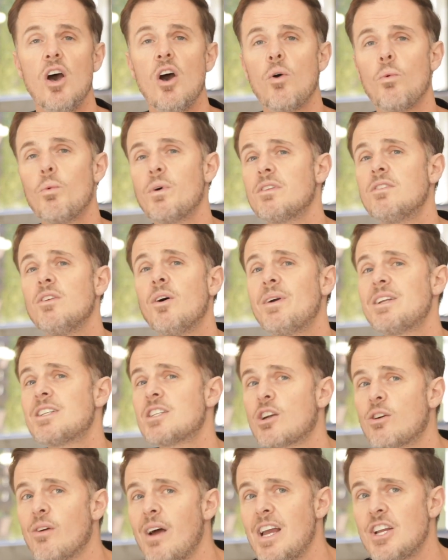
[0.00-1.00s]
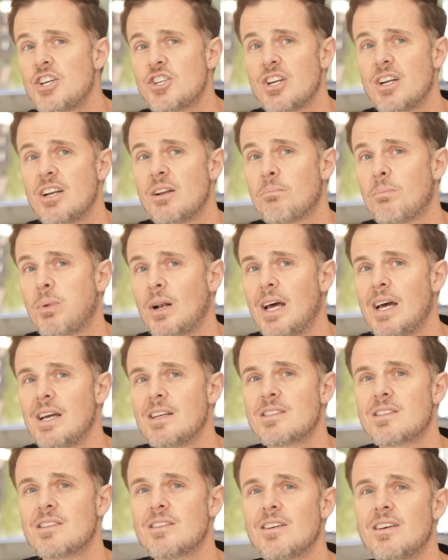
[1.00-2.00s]
With no integration in
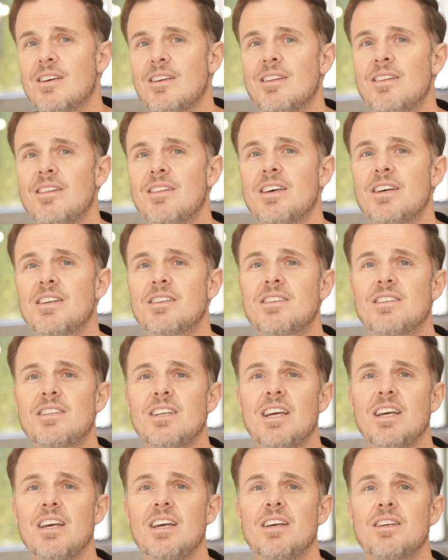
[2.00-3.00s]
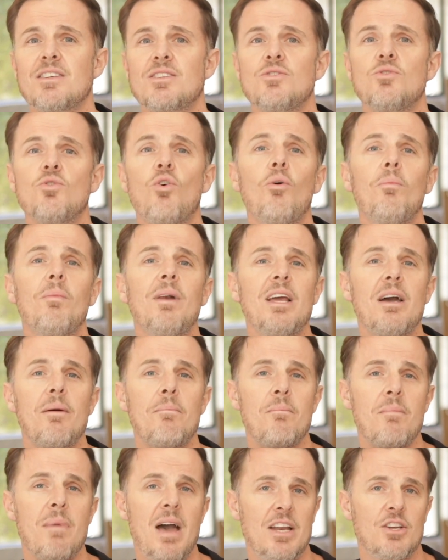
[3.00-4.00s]
place, this is normally a
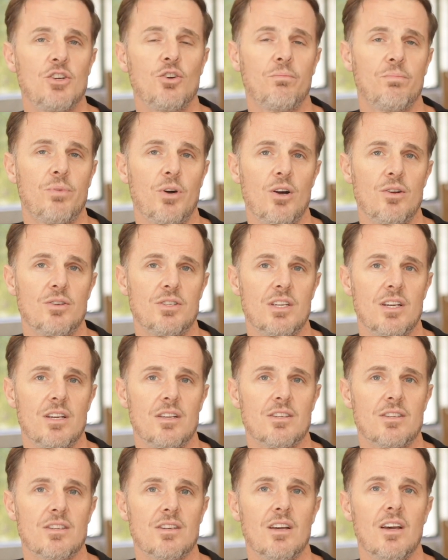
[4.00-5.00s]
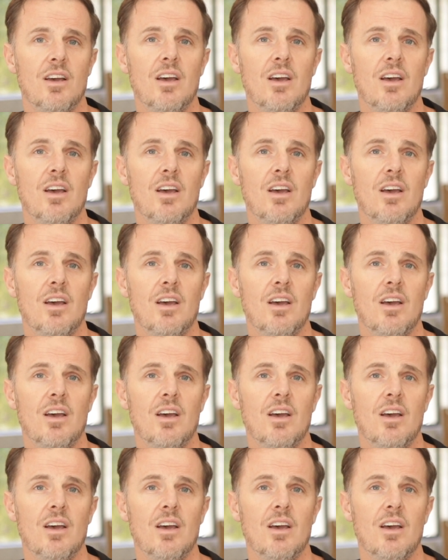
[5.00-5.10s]
manual process.